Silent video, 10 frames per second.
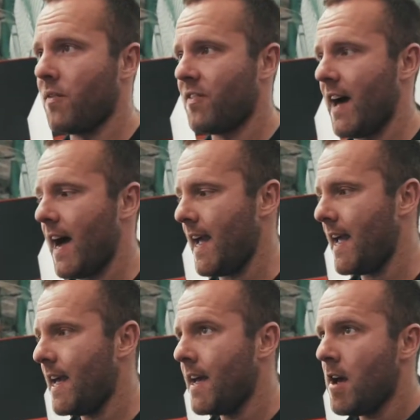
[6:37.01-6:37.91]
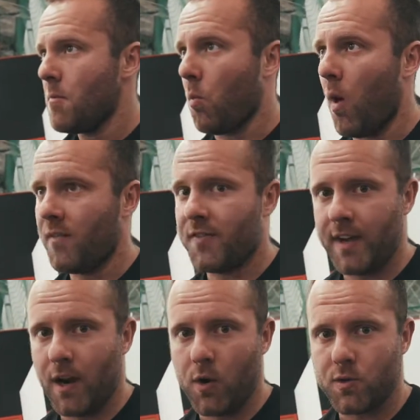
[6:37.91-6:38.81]
fly, but one
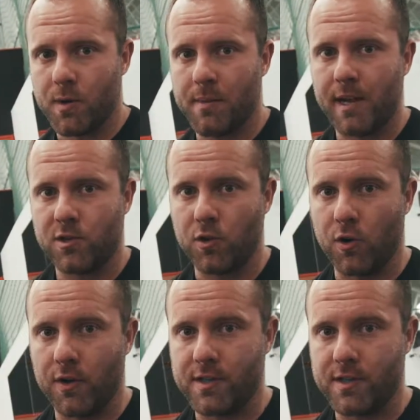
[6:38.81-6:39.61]
thing I always want to make sure